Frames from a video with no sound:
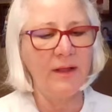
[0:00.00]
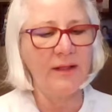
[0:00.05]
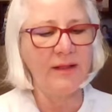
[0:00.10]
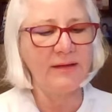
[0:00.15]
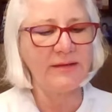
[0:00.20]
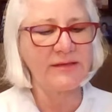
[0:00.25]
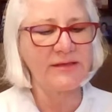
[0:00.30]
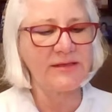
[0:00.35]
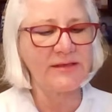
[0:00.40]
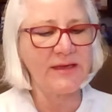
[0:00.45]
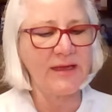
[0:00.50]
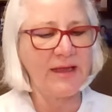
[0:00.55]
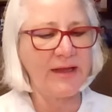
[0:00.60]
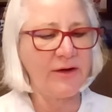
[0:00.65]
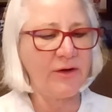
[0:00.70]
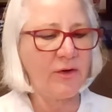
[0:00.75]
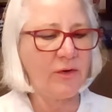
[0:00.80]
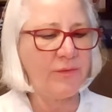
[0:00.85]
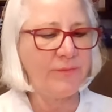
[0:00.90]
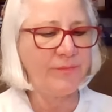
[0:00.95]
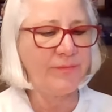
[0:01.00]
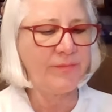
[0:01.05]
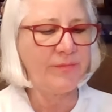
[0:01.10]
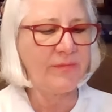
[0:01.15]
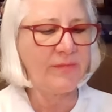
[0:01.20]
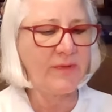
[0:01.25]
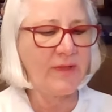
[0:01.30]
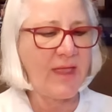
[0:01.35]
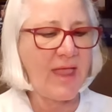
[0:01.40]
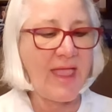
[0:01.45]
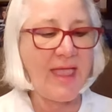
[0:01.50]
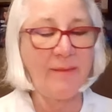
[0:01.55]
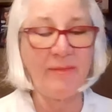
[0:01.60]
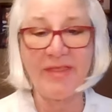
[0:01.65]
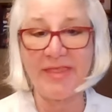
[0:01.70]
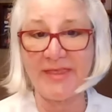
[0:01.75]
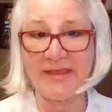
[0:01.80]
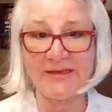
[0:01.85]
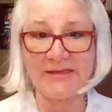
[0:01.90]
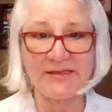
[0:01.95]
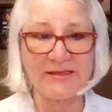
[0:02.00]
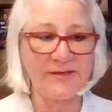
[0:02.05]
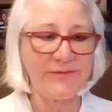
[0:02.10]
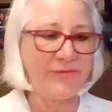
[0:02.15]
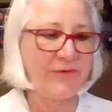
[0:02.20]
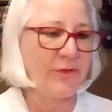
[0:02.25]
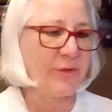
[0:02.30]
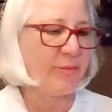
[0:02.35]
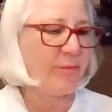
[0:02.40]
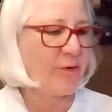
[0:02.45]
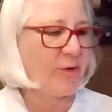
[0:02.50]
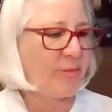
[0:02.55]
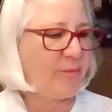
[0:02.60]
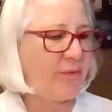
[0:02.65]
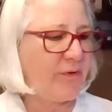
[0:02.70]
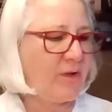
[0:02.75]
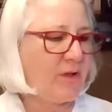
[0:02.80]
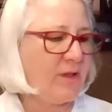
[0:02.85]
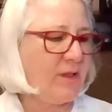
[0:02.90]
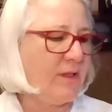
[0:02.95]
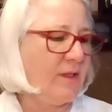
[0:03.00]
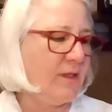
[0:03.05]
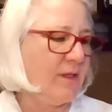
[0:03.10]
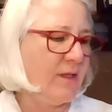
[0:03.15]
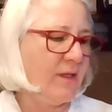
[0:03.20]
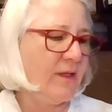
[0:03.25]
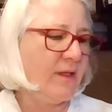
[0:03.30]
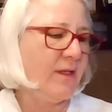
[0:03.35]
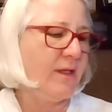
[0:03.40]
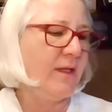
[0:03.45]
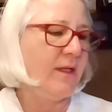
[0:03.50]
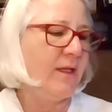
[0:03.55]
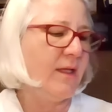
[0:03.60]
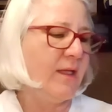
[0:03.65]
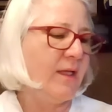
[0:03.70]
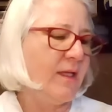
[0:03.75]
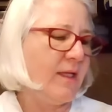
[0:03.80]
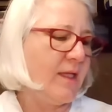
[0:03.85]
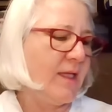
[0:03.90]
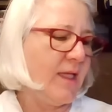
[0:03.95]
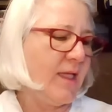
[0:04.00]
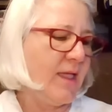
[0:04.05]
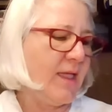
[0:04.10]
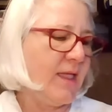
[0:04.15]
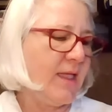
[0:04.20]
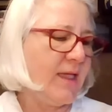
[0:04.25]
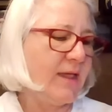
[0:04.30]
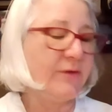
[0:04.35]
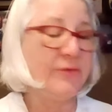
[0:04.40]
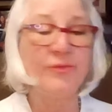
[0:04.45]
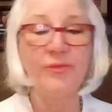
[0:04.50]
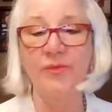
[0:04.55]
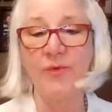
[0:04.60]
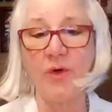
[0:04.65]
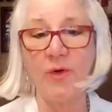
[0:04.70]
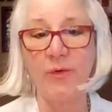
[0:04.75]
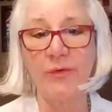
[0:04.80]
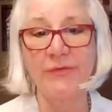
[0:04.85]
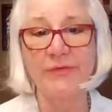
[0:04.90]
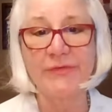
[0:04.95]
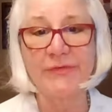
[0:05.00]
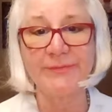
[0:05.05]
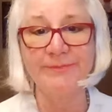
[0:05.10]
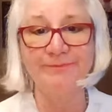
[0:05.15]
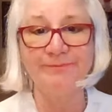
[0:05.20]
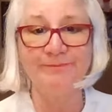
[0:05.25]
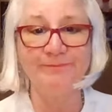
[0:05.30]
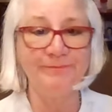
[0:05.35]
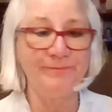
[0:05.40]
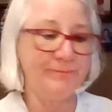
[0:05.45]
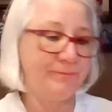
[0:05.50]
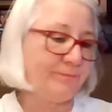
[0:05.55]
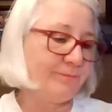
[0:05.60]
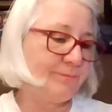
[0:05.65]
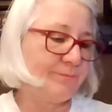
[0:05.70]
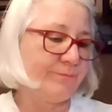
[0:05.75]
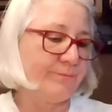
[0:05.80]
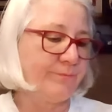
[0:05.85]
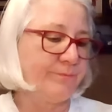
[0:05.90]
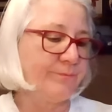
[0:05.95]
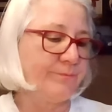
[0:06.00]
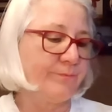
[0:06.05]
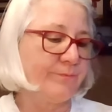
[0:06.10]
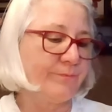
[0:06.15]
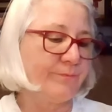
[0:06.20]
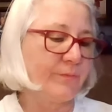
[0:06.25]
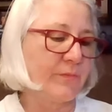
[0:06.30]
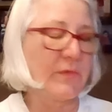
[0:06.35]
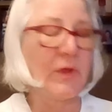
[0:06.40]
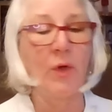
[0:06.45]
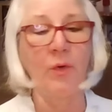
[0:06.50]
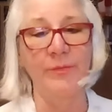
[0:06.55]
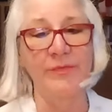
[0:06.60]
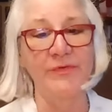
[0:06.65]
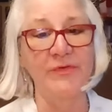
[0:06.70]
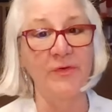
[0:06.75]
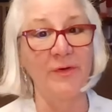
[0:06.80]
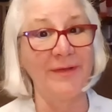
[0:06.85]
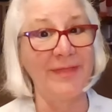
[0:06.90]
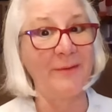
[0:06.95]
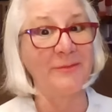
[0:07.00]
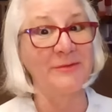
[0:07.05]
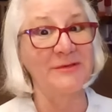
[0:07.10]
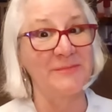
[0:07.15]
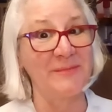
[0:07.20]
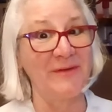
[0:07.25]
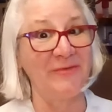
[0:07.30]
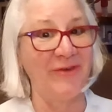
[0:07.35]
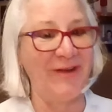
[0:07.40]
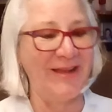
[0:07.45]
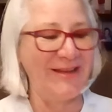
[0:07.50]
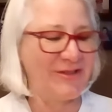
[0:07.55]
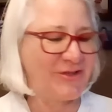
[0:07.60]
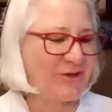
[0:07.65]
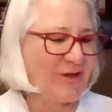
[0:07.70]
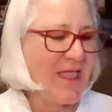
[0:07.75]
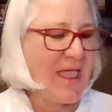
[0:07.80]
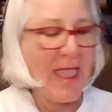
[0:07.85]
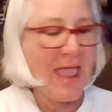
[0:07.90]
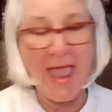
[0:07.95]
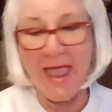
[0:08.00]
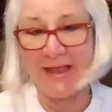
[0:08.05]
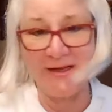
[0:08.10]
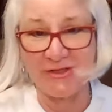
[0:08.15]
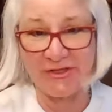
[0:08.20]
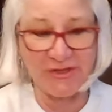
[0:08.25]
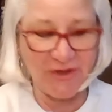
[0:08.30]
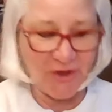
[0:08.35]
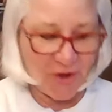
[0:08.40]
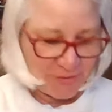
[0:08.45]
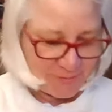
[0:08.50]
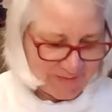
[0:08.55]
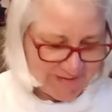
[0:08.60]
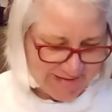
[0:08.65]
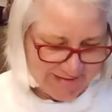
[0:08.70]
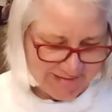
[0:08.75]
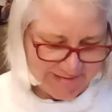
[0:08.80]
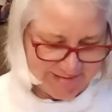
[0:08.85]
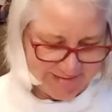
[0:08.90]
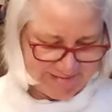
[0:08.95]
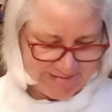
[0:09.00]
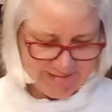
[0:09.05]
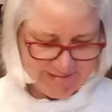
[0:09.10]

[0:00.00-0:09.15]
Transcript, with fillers: let's see, amethyst for the purple, and rose, oh sorry, that was my French, and just called pink.